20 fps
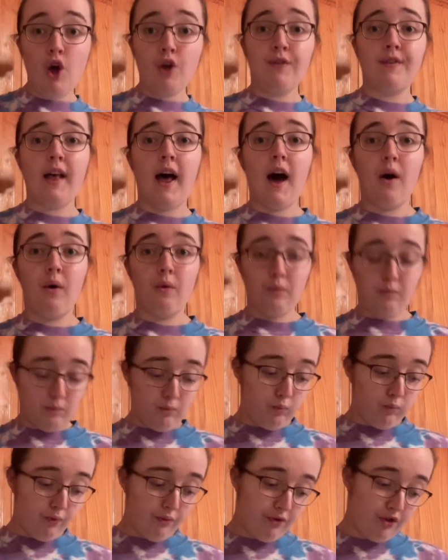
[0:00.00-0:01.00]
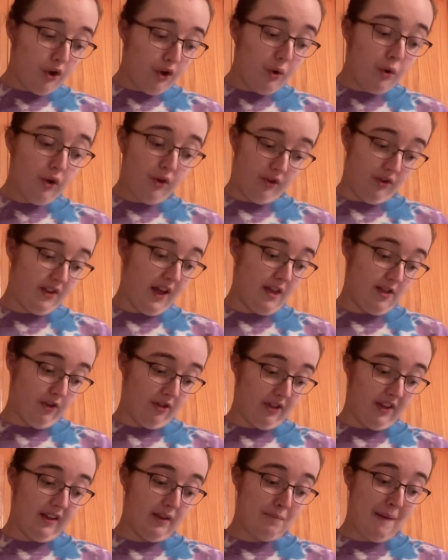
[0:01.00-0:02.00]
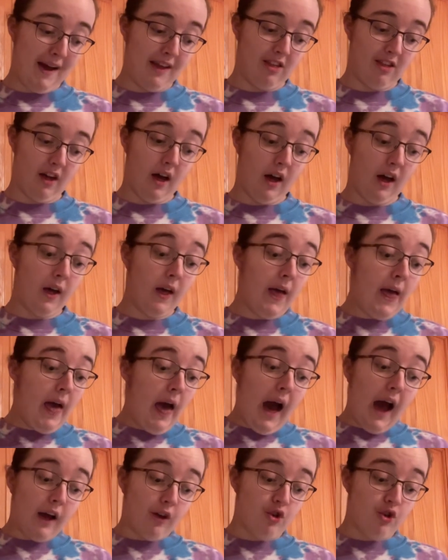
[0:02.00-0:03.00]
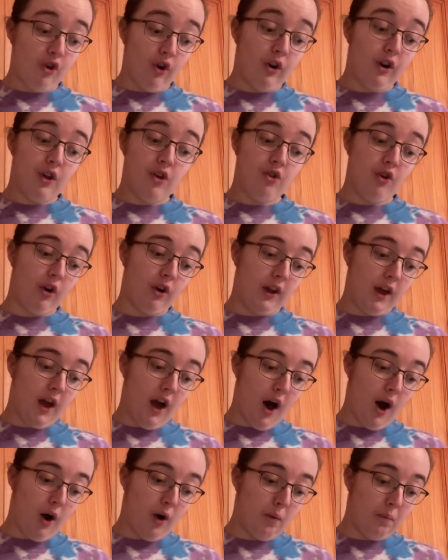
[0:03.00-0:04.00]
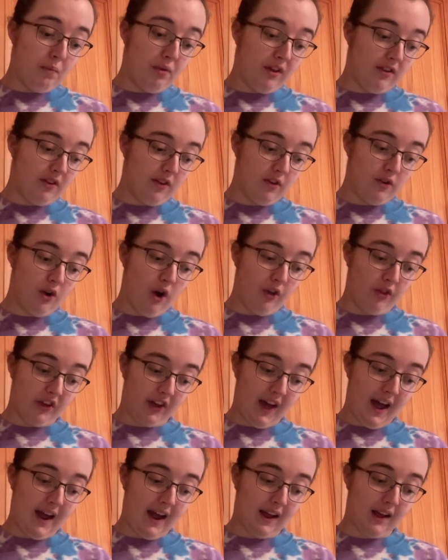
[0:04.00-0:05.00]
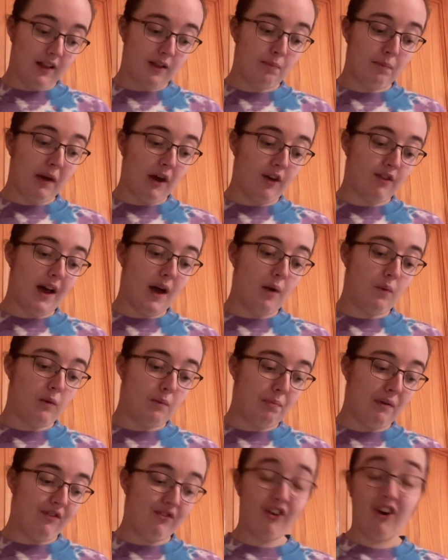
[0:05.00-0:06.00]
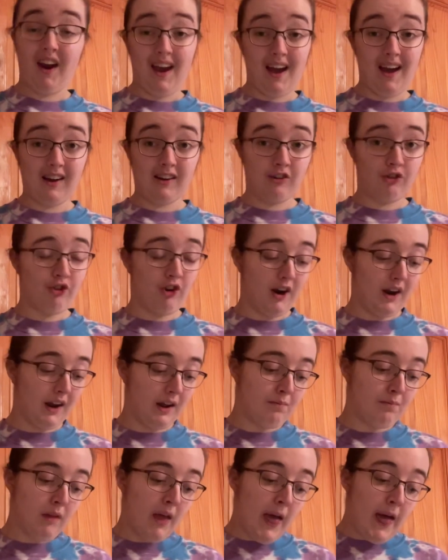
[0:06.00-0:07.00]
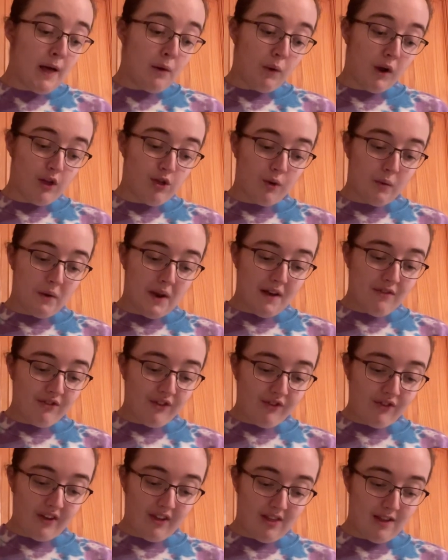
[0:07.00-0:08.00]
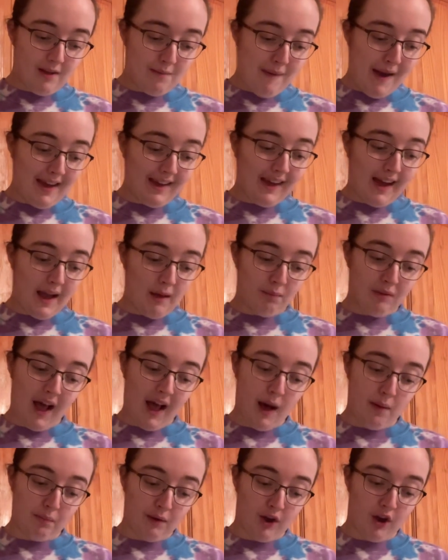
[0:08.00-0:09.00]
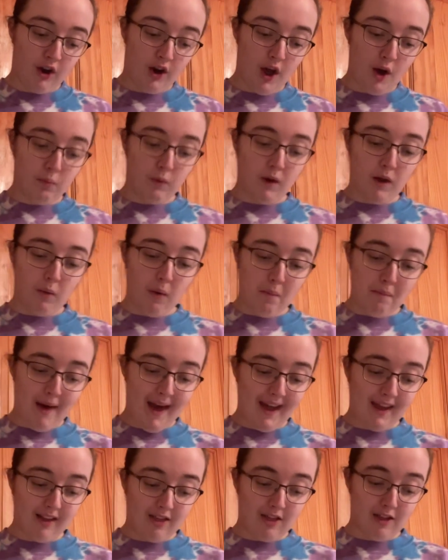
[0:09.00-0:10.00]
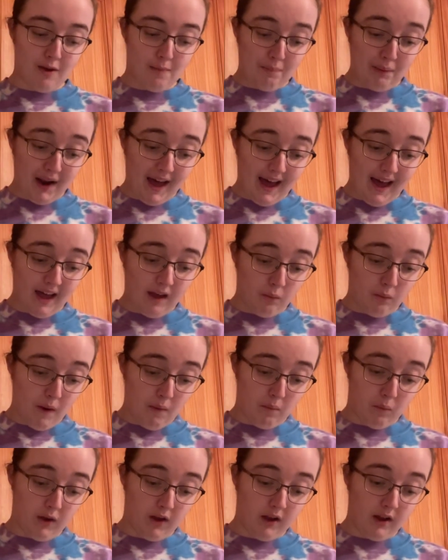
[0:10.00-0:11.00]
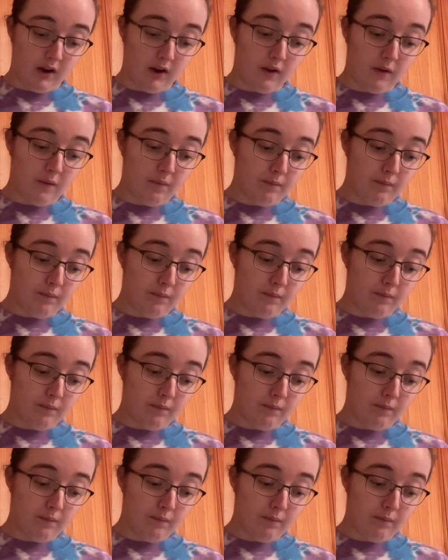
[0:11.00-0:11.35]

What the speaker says: So Tuchel said on this matter, I strongly, strongly hope this is not the case, because I would be very angry. We are doing everything to make games happen, and we were made to play when we